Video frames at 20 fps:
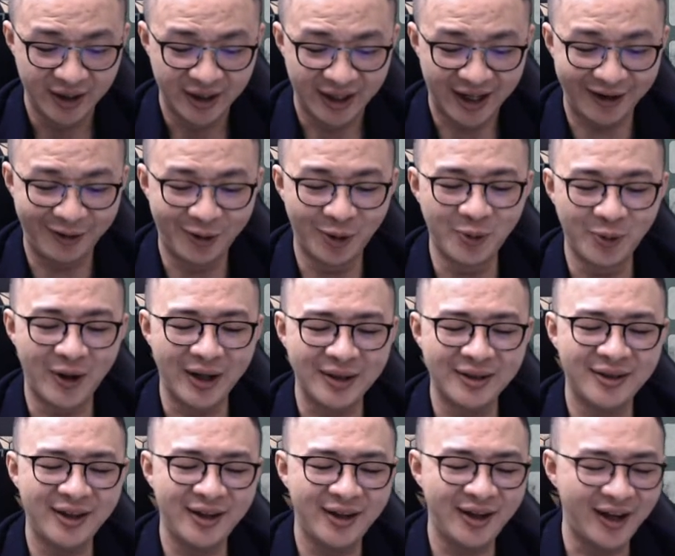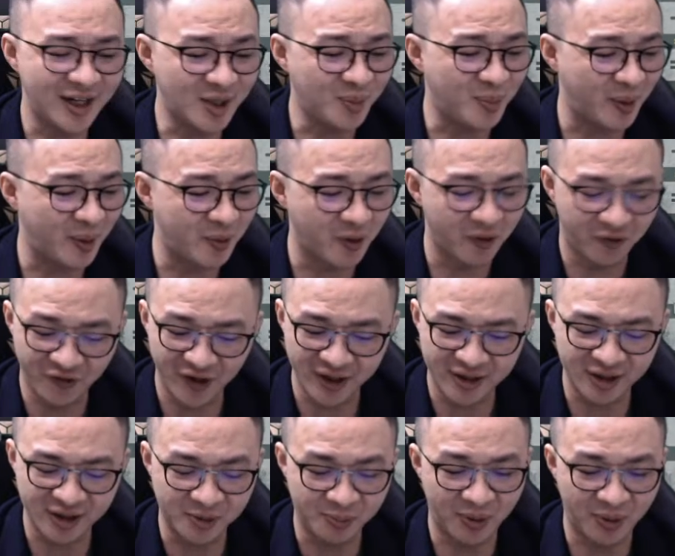I hope one day SPM will fix
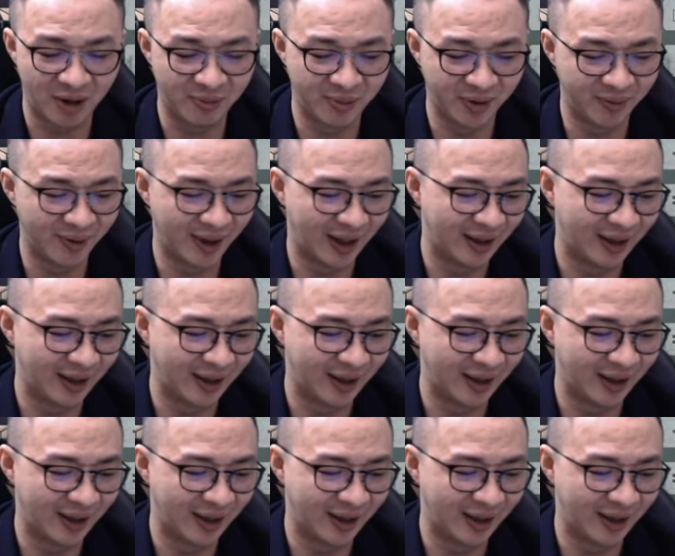this problem.